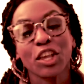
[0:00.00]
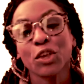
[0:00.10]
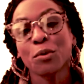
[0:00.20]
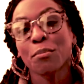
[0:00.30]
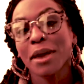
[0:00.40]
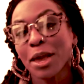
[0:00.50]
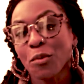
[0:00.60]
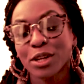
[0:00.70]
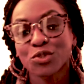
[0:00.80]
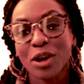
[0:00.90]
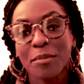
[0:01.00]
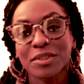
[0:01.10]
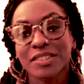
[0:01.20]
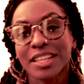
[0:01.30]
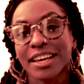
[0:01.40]
you may want to drop this
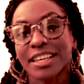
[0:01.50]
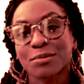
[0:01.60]
class,